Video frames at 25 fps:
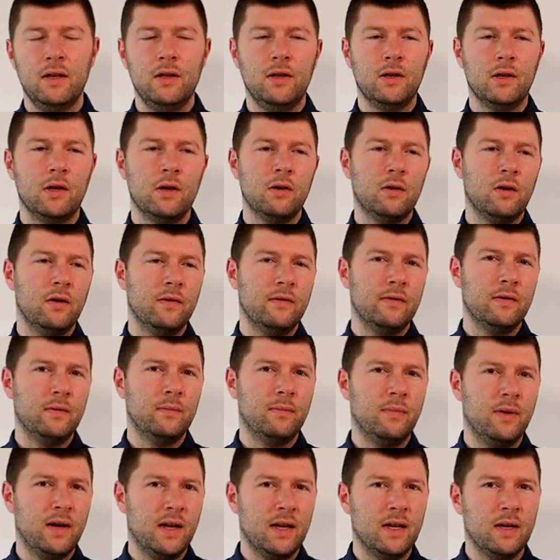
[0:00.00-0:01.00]
You go off
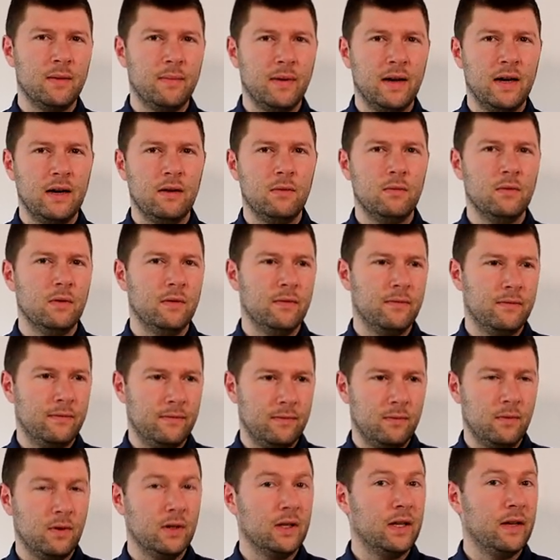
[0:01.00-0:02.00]
and play about
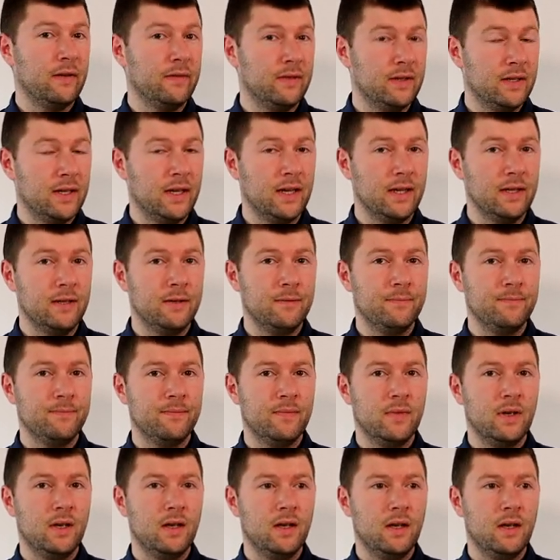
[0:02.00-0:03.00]
with what they've said
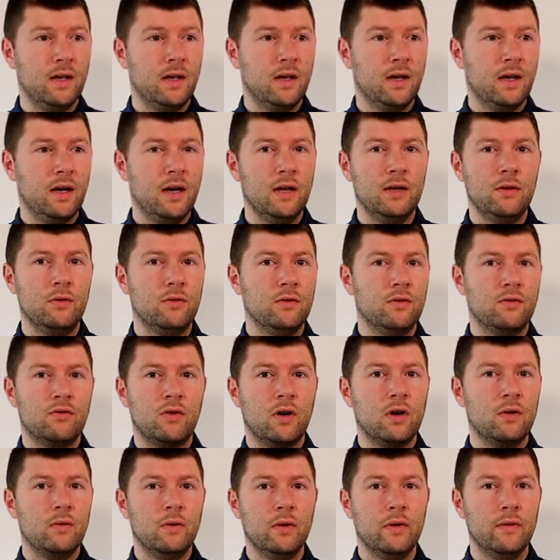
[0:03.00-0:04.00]
and you
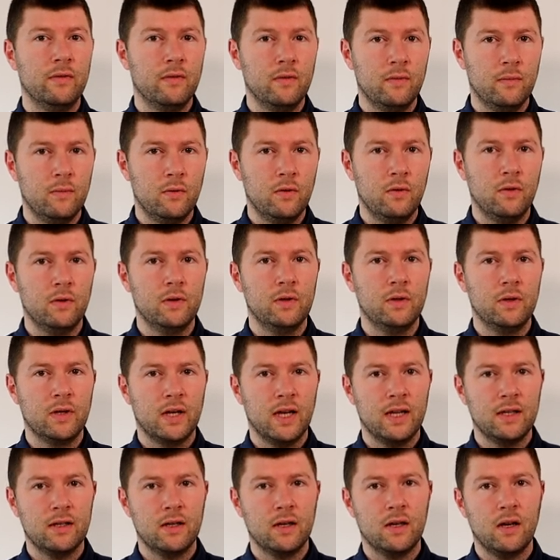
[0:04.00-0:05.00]
struggle even more and you
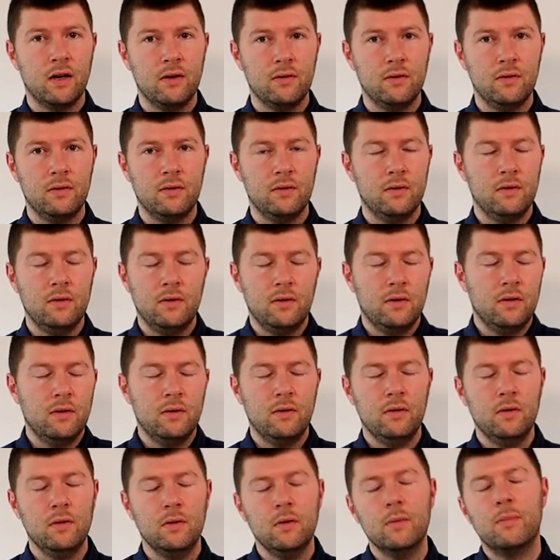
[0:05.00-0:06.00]
get to go, you,
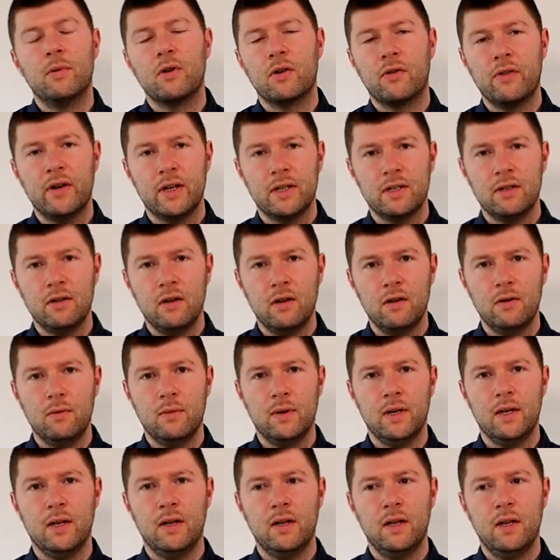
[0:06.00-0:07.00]
you, you progress
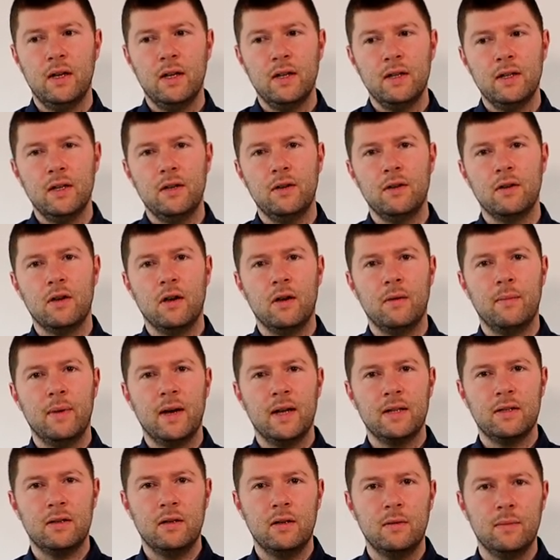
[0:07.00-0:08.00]
nowhere. Then you go
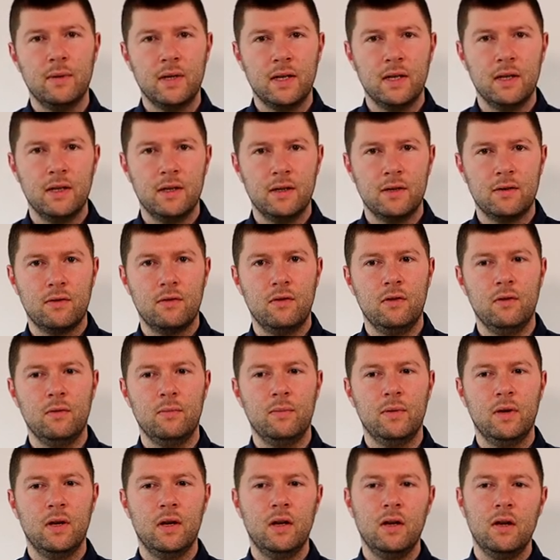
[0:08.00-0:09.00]
back to the beginner's group.